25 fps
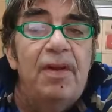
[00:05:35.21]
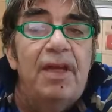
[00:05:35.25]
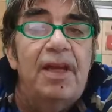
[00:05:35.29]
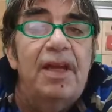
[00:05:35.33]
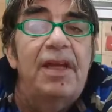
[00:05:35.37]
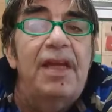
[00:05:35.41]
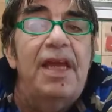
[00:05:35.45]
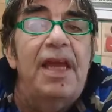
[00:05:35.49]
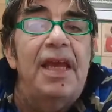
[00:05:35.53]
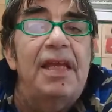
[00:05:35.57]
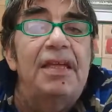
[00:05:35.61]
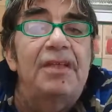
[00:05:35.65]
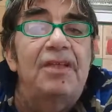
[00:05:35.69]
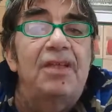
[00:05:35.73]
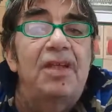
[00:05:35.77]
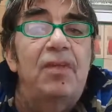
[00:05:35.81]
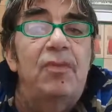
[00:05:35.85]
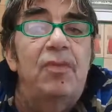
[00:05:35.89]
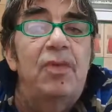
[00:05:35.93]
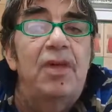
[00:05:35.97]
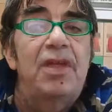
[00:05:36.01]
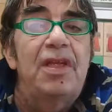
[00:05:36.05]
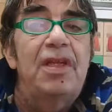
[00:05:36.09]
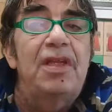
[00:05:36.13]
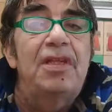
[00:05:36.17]

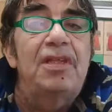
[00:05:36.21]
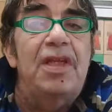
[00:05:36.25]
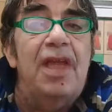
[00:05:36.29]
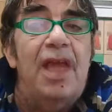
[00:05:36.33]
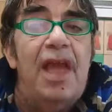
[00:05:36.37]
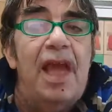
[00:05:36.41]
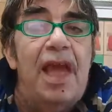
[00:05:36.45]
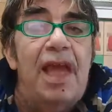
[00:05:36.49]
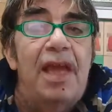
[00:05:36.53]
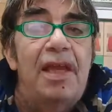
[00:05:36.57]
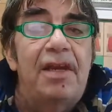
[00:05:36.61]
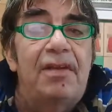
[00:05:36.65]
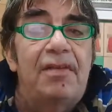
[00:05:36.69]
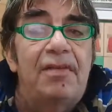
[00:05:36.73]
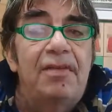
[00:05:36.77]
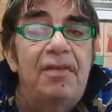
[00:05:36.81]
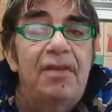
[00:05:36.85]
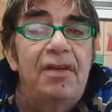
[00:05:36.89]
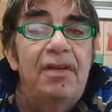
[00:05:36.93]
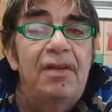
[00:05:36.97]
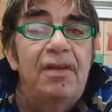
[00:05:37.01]
connected with his head,